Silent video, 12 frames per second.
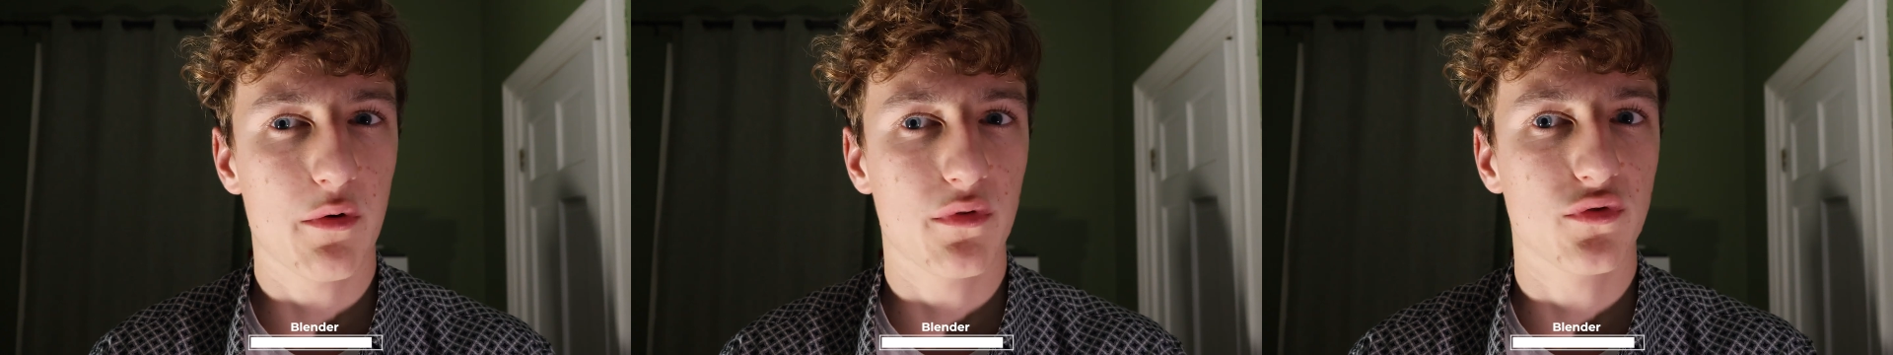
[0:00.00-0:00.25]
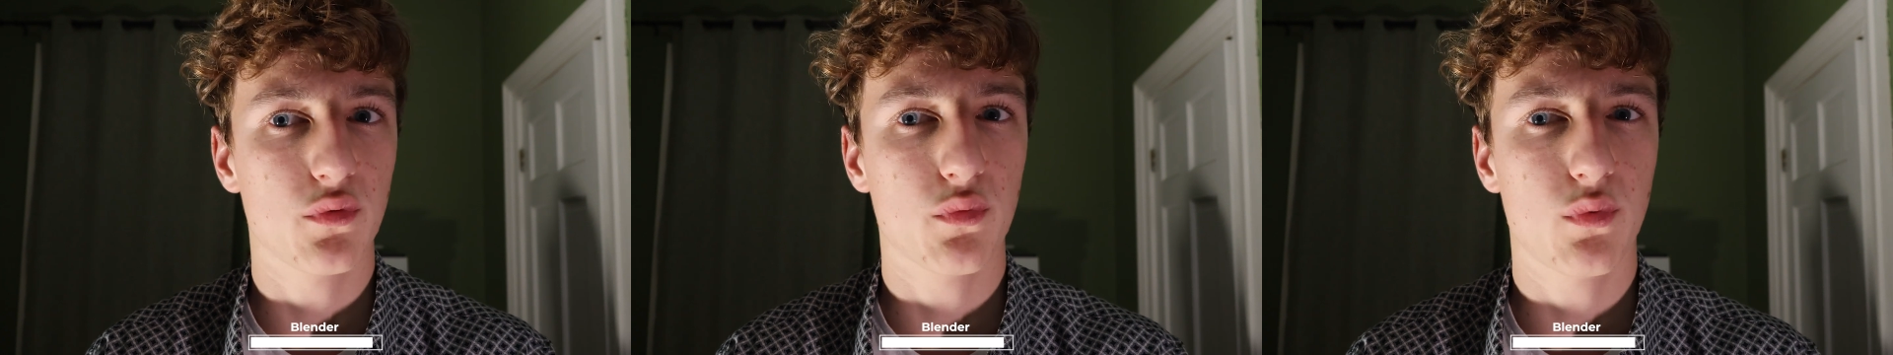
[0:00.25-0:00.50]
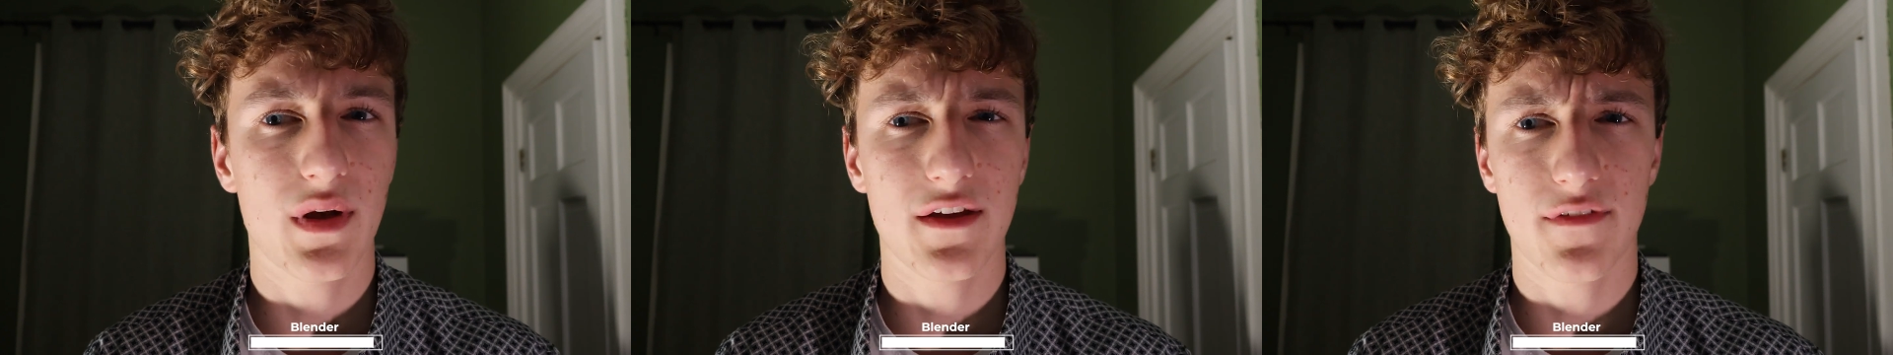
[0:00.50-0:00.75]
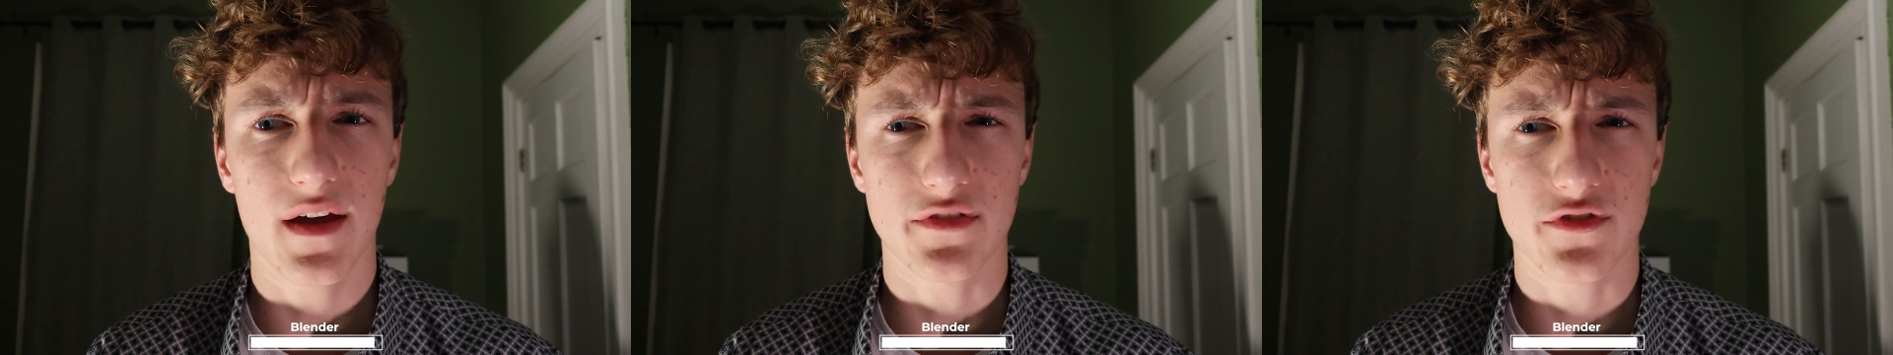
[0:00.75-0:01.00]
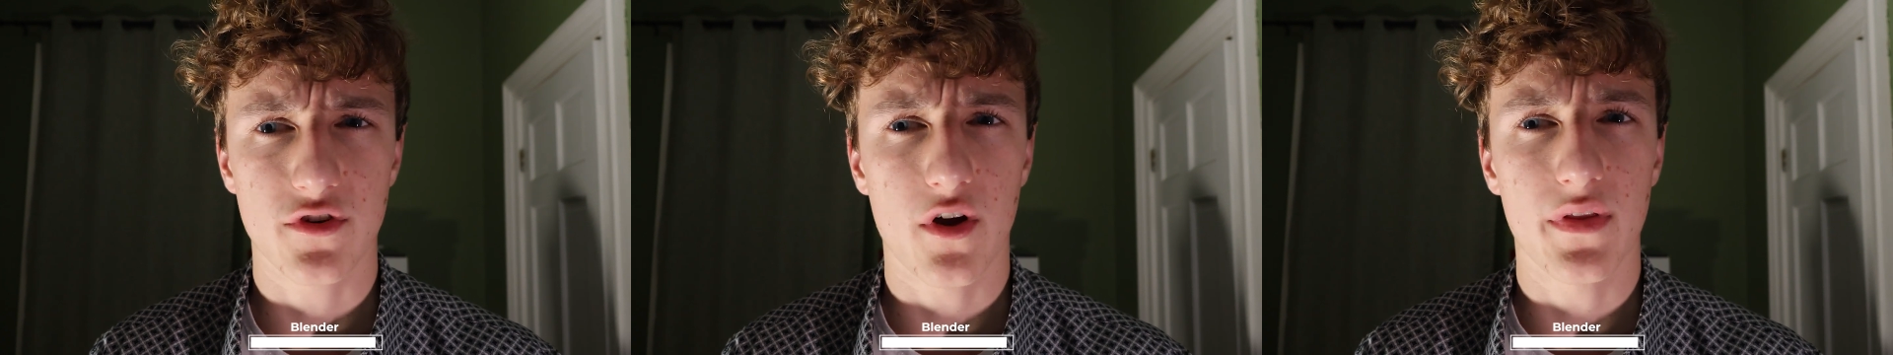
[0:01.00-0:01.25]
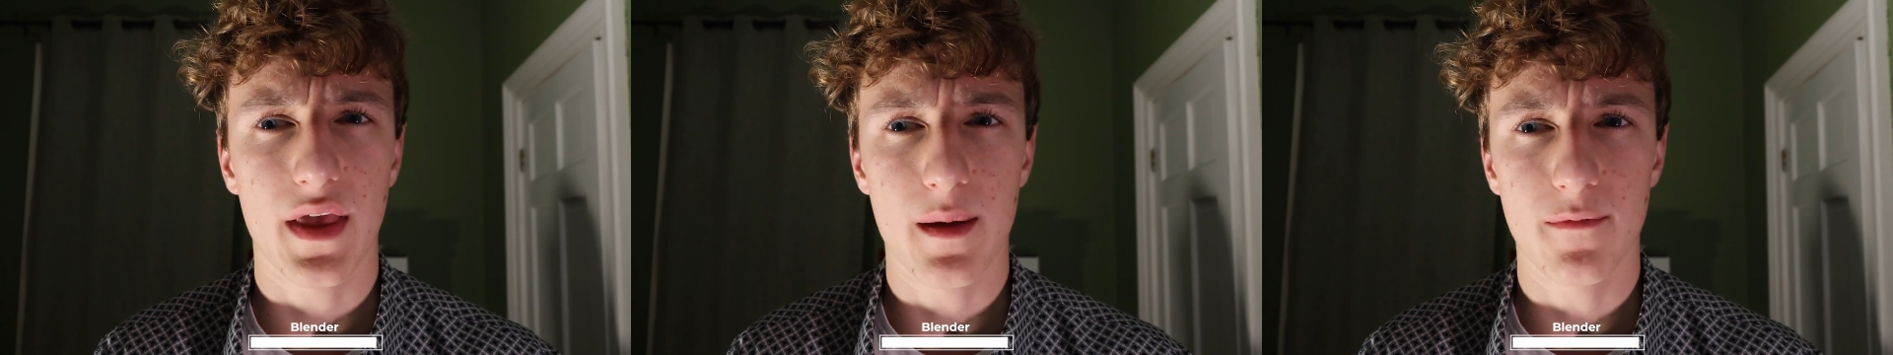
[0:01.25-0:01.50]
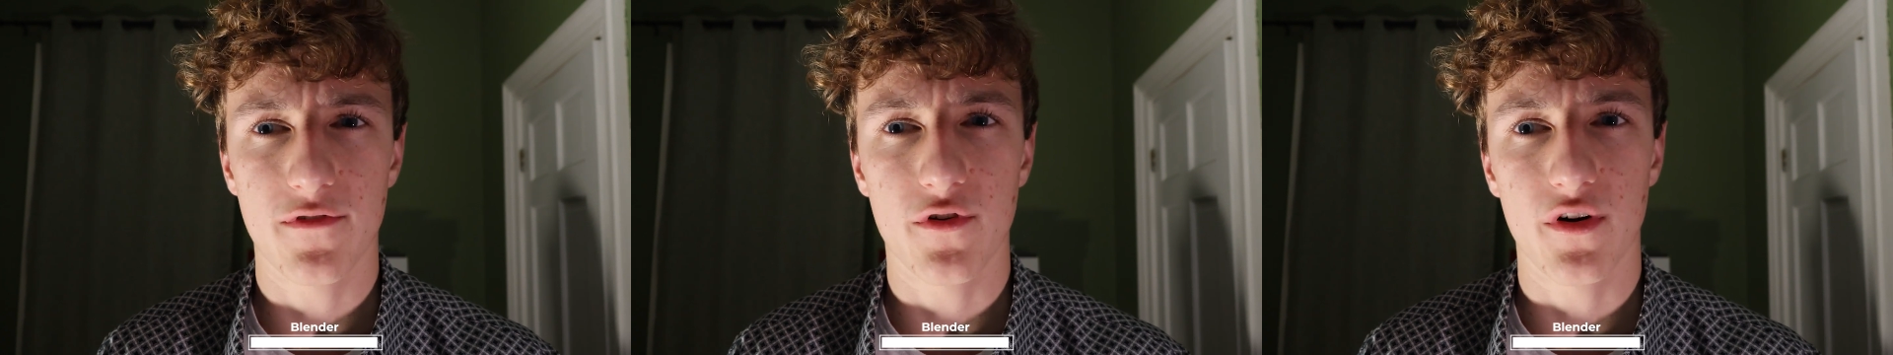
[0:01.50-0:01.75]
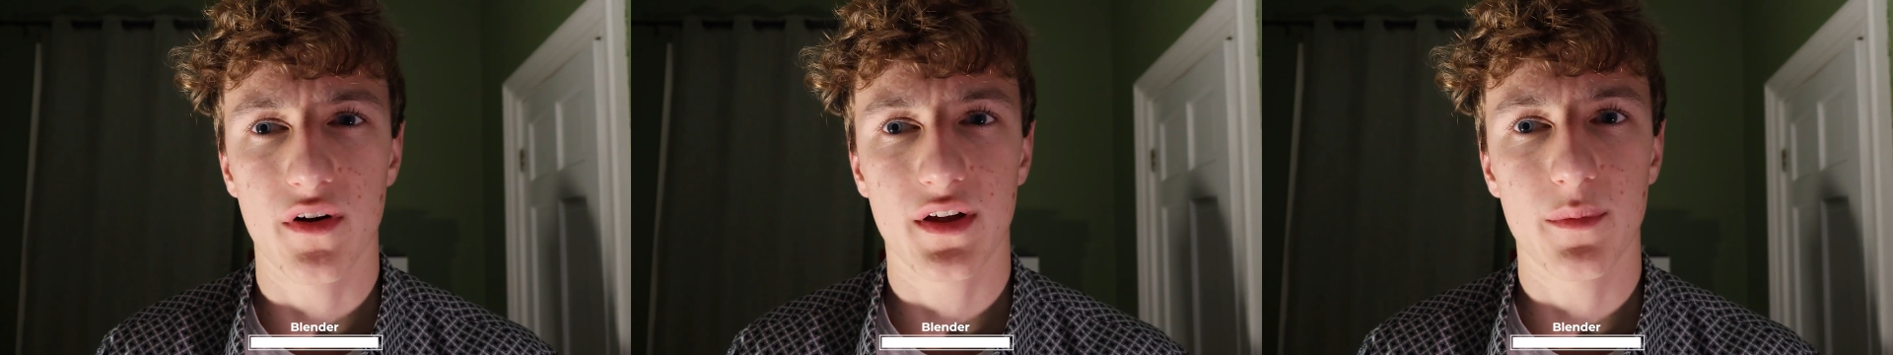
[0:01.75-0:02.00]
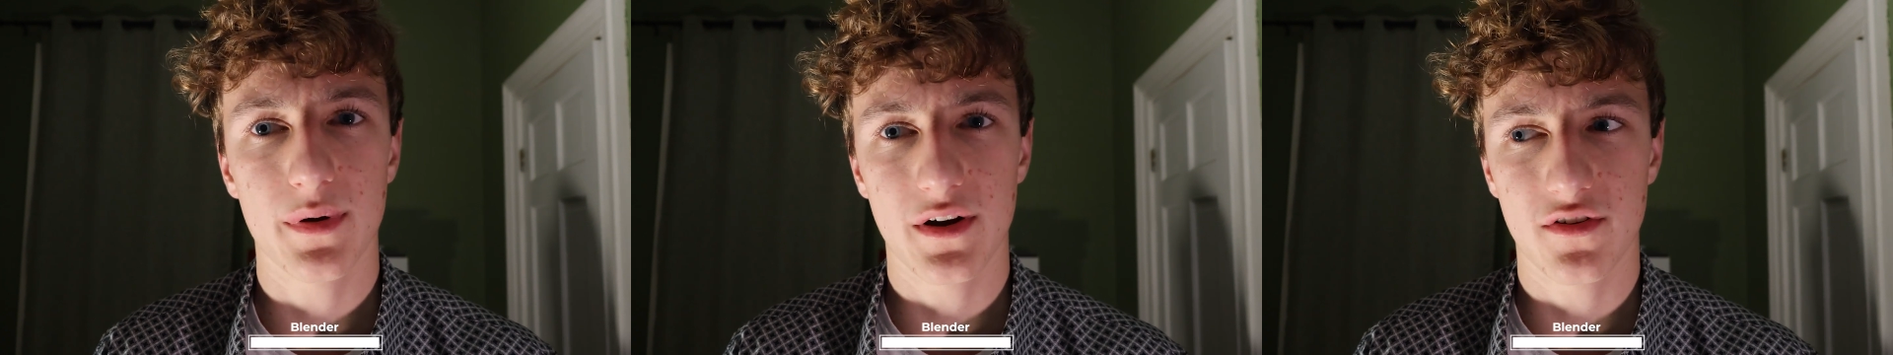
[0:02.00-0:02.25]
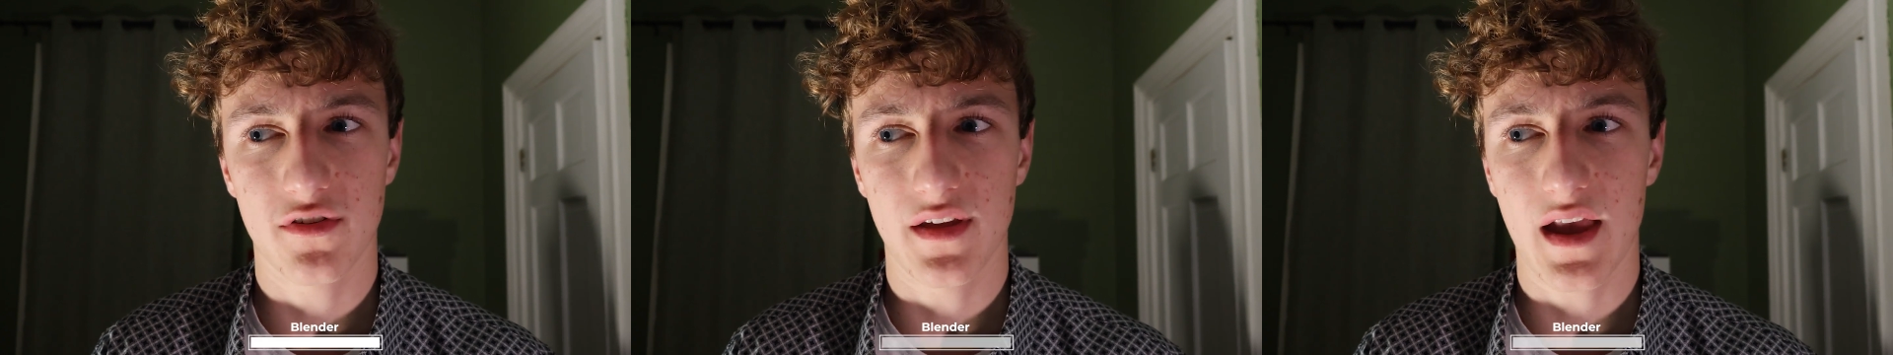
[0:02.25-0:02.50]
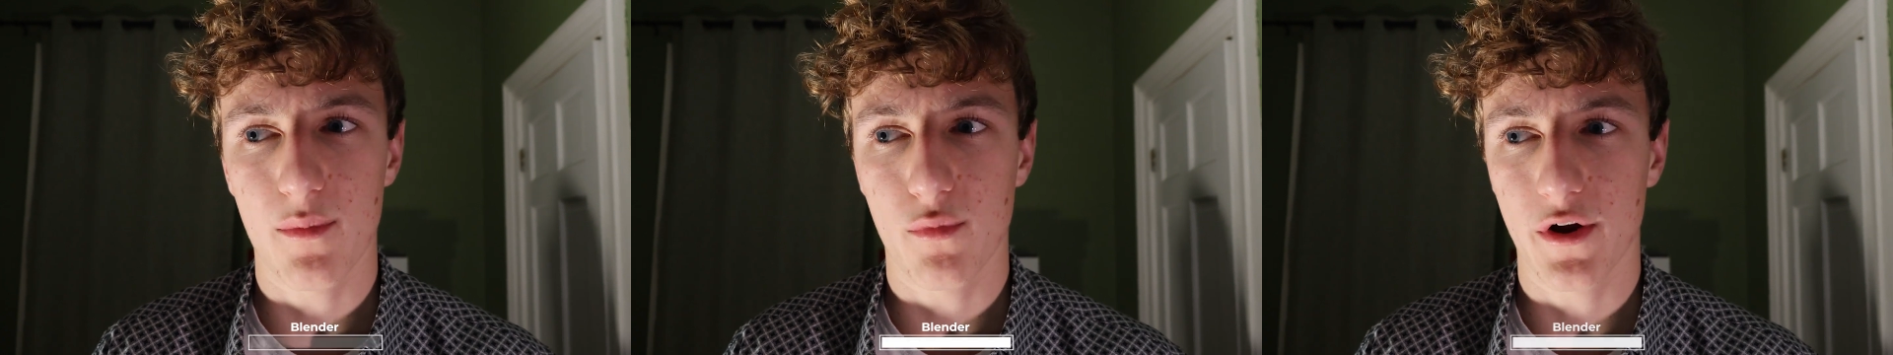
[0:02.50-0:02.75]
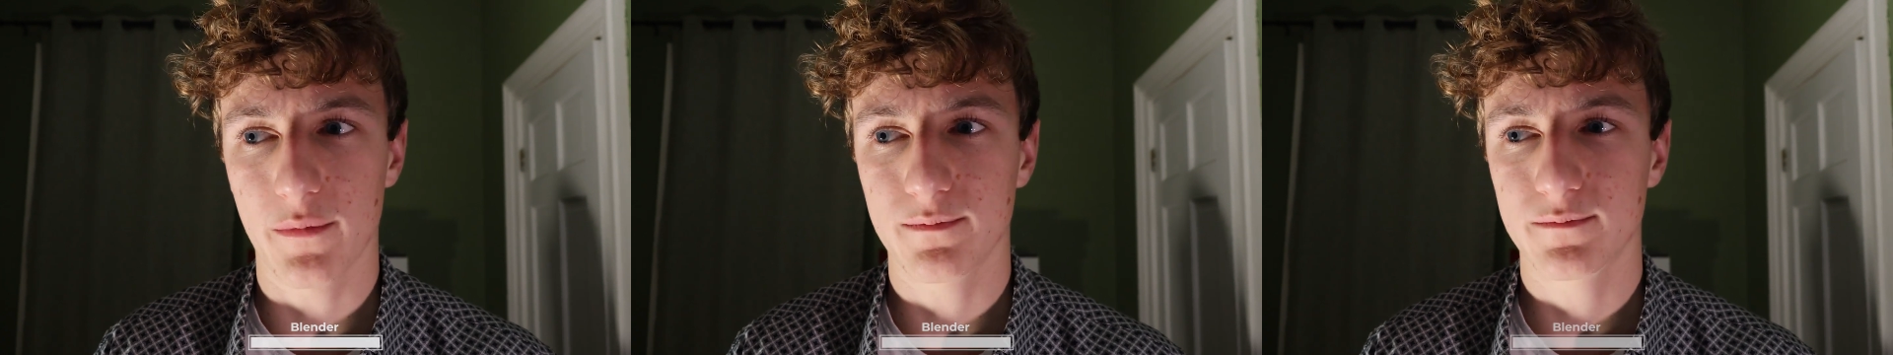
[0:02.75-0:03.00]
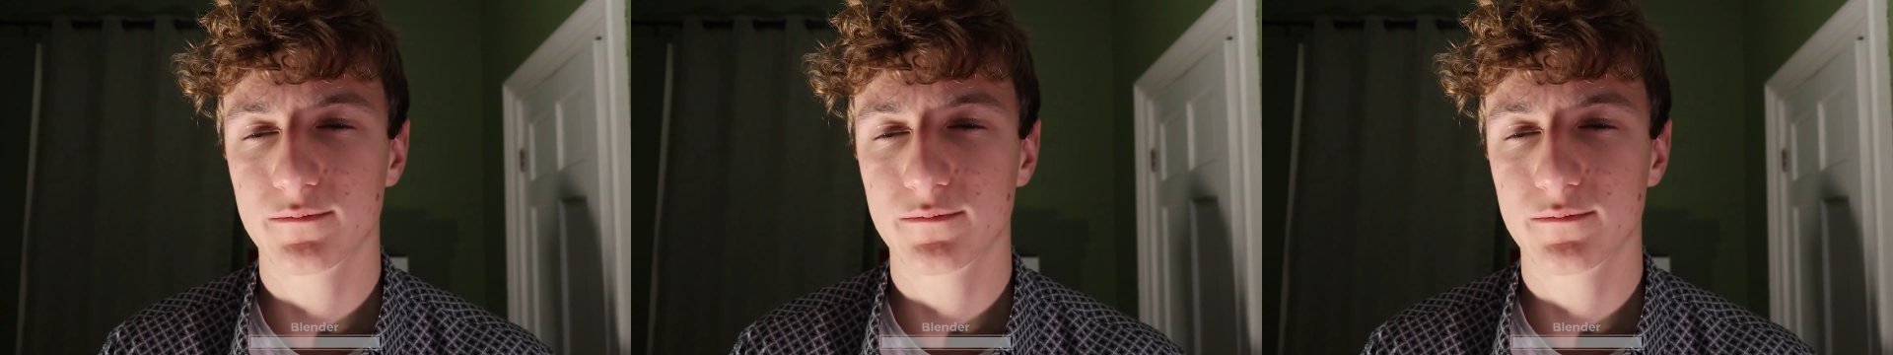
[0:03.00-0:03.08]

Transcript: it was way faster on the M4 compared to the M1.